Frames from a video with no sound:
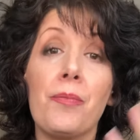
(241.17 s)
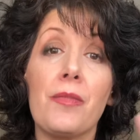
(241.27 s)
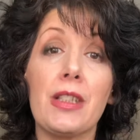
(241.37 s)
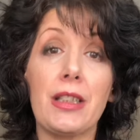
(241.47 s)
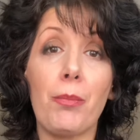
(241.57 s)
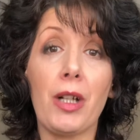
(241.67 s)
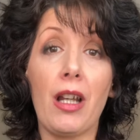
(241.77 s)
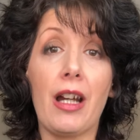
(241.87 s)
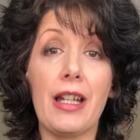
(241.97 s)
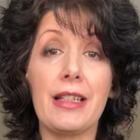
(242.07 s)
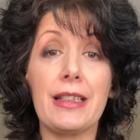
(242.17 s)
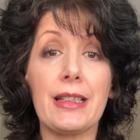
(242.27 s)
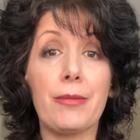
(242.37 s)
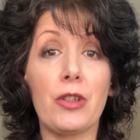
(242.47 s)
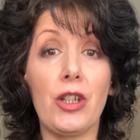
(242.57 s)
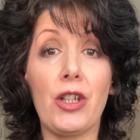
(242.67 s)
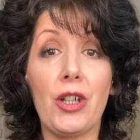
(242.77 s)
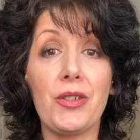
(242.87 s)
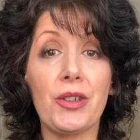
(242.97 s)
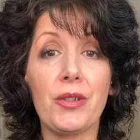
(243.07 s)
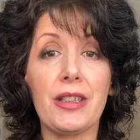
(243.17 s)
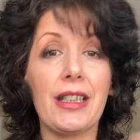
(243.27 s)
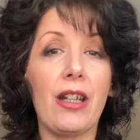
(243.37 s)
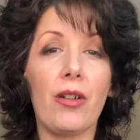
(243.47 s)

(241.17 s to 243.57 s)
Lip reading: Some clients, sort of say,